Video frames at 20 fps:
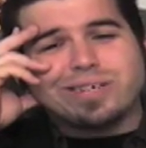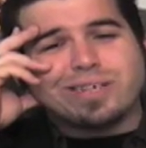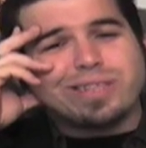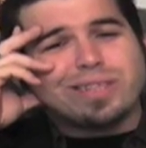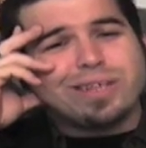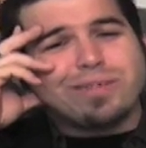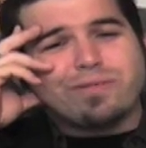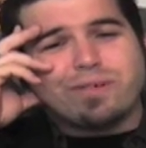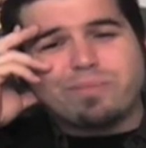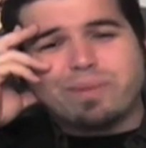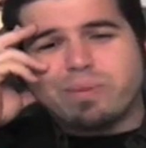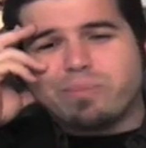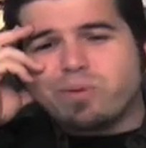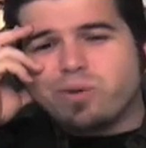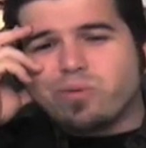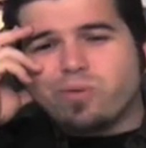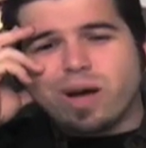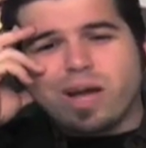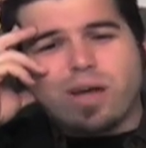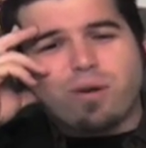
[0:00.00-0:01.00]
suddenly
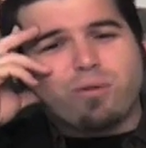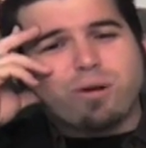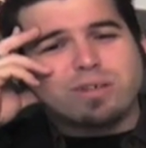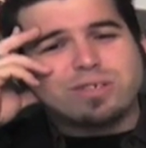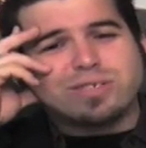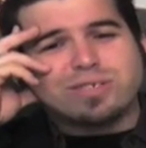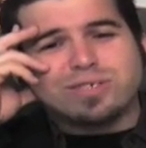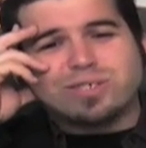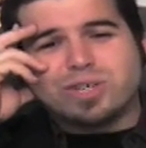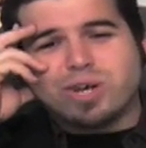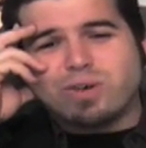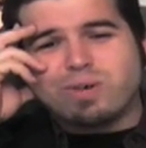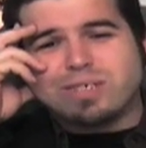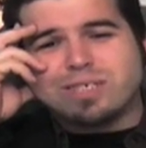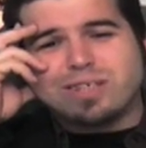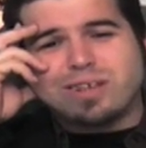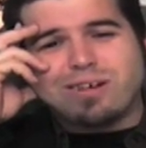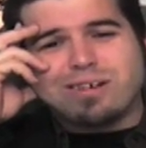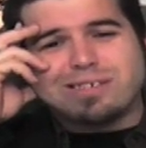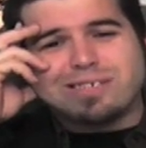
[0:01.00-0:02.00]
remembered why I watched the show
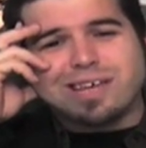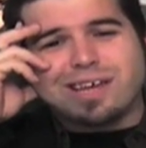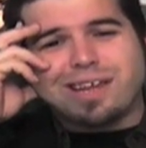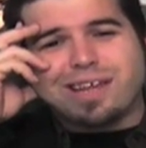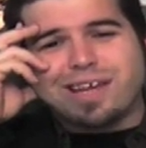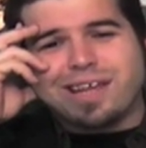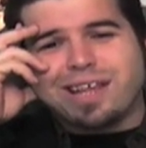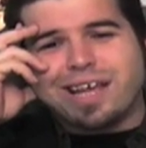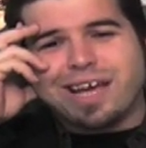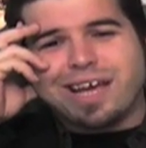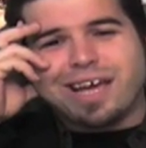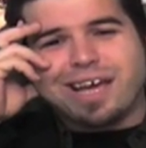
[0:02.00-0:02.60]
as long as I did.